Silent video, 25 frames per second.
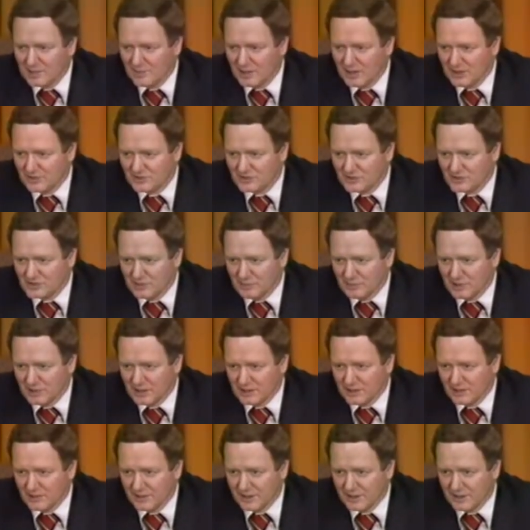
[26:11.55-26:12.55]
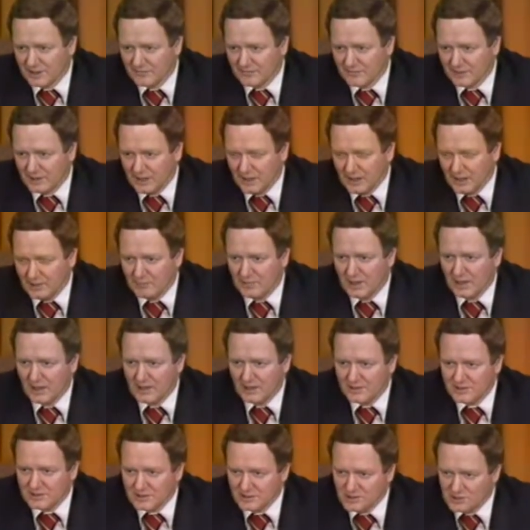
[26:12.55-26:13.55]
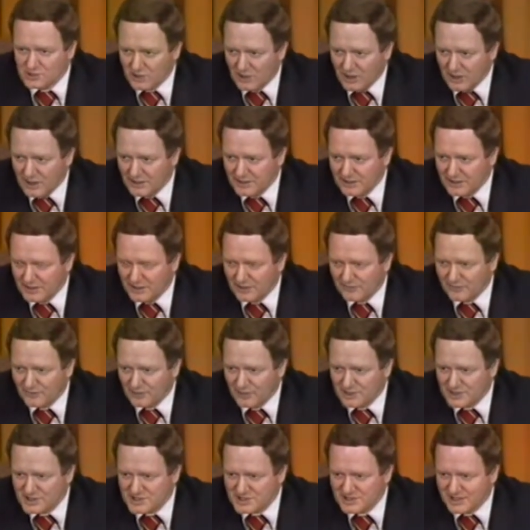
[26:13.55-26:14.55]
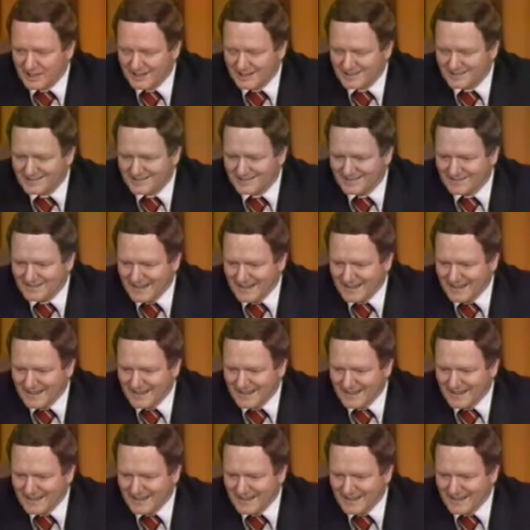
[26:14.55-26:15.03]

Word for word: about similarity of name to draw the inference that, it,